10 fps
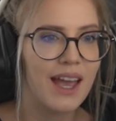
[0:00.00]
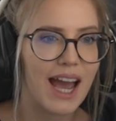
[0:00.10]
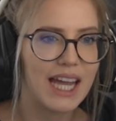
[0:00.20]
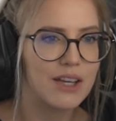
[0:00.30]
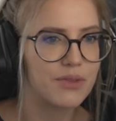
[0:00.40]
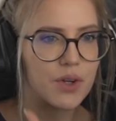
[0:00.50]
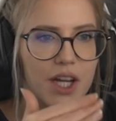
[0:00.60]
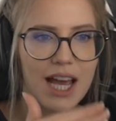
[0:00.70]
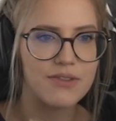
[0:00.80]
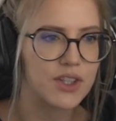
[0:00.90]
And if you're
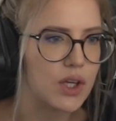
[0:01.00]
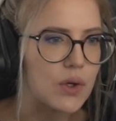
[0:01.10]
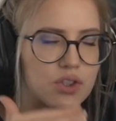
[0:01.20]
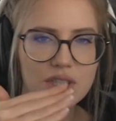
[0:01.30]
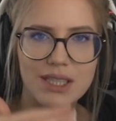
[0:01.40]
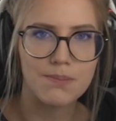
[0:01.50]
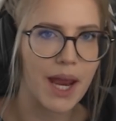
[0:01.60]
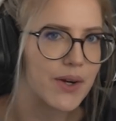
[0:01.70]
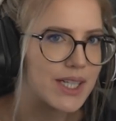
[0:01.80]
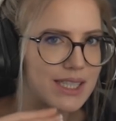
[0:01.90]
going to have huge
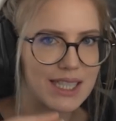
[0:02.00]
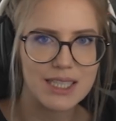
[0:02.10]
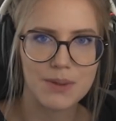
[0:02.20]
disparities